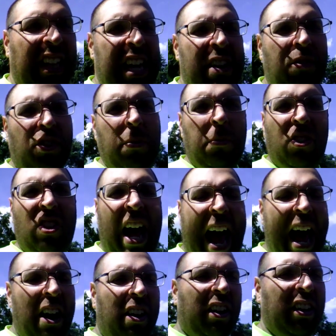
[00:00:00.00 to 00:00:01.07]
leave some
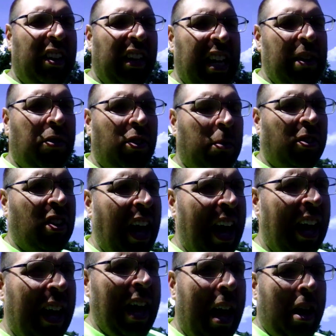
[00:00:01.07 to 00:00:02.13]
sad leave some
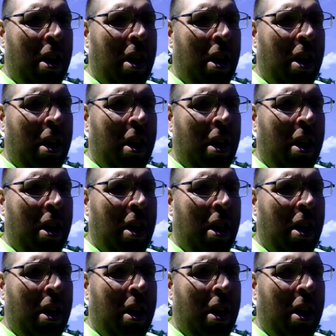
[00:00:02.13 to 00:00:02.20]
set